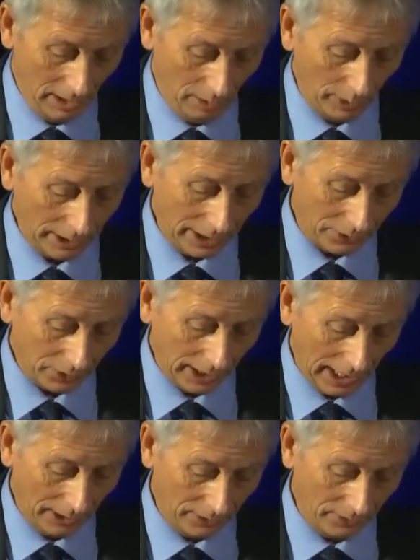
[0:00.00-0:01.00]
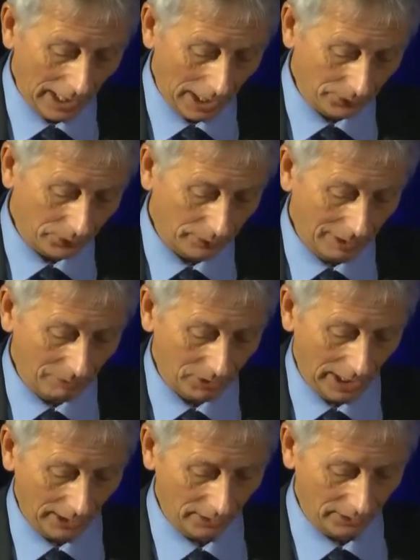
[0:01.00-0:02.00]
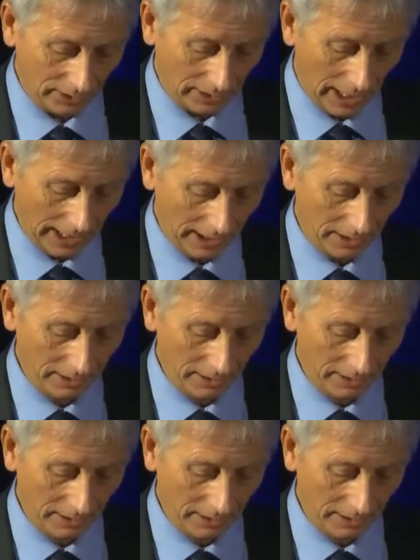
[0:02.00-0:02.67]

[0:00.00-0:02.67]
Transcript: We need to get downstream sectors like